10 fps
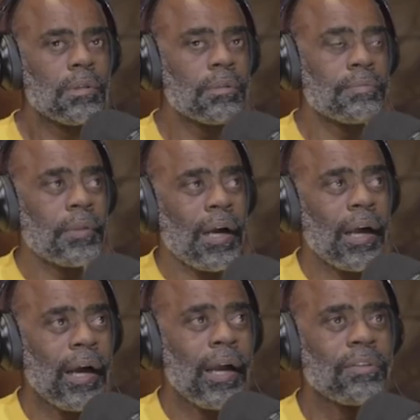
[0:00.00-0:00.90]
Well,
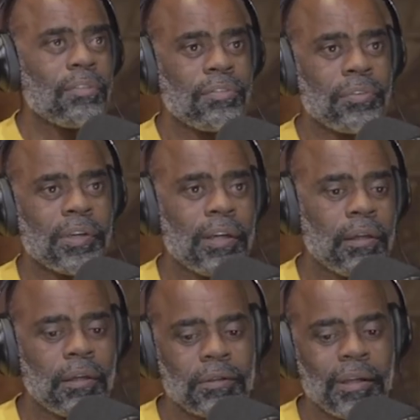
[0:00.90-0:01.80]
I, I have a
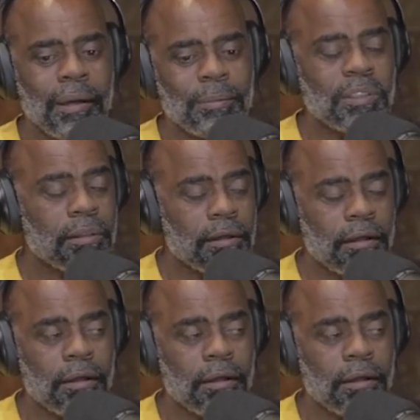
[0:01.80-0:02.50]
friend. His name